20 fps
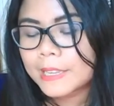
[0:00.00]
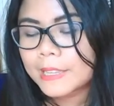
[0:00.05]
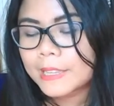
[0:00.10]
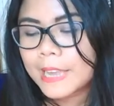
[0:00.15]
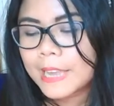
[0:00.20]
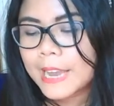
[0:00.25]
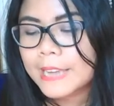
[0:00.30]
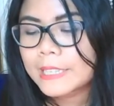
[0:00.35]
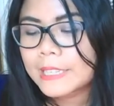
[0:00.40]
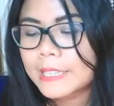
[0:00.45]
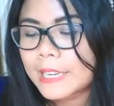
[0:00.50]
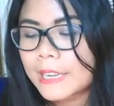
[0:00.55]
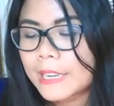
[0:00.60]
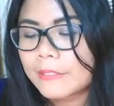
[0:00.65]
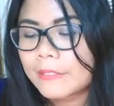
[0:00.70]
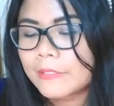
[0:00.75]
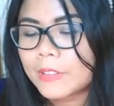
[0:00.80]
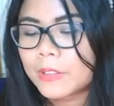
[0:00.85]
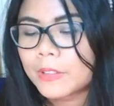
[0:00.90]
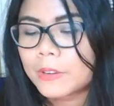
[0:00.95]
that
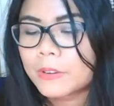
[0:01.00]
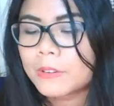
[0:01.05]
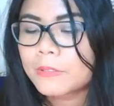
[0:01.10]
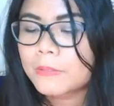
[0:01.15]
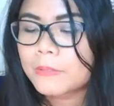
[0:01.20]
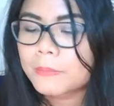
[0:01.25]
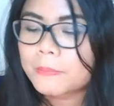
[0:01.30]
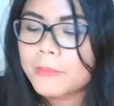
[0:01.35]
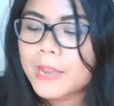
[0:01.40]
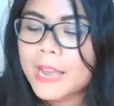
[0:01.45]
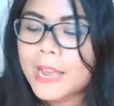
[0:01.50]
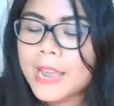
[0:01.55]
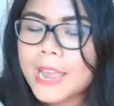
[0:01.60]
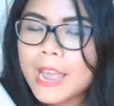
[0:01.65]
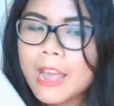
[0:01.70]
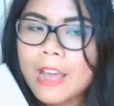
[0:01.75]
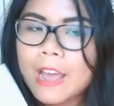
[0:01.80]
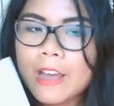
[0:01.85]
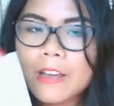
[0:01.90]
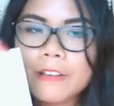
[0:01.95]
envelope, I
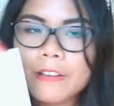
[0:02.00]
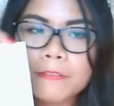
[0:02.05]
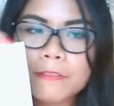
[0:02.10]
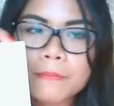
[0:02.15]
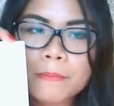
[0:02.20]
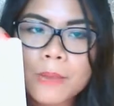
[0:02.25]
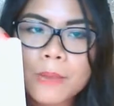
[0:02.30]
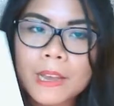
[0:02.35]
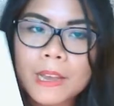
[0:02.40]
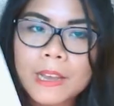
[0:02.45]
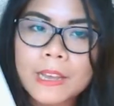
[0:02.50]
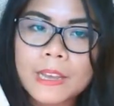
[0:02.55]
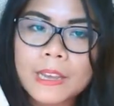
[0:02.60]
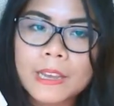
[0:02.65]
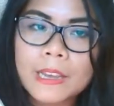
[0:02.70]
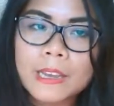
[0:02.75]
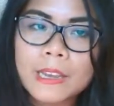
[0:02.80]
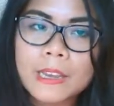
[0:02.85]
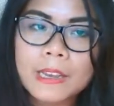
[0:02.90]
have my